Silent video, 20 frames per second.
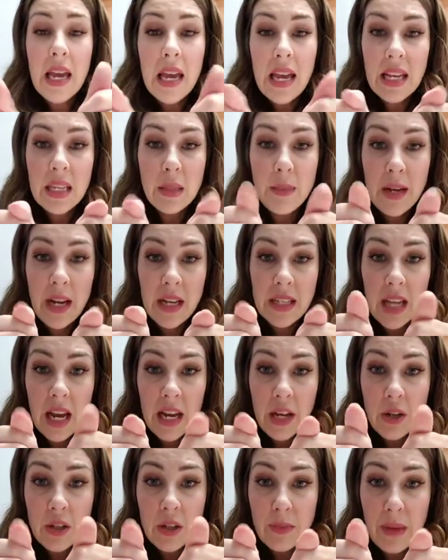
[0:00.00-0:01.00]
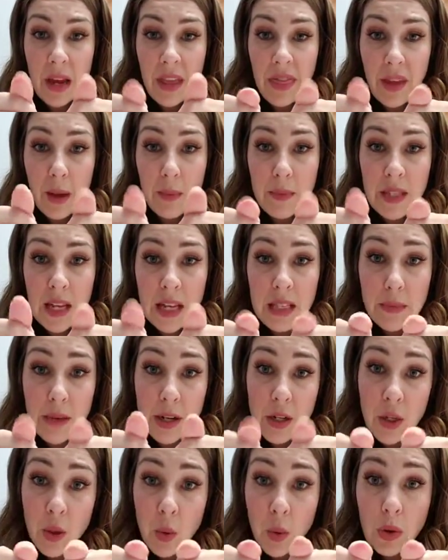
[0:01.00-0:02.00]
is because I use my thumbs as
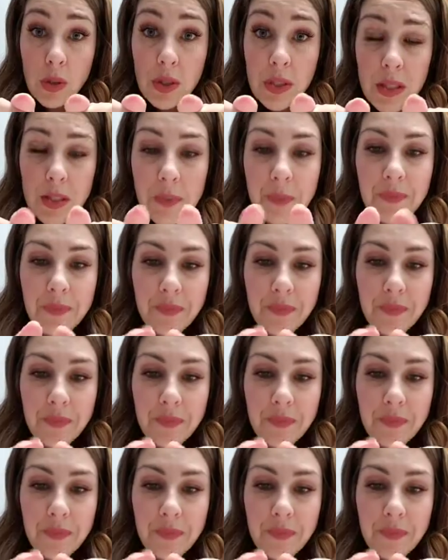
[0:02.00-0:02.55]
my tools.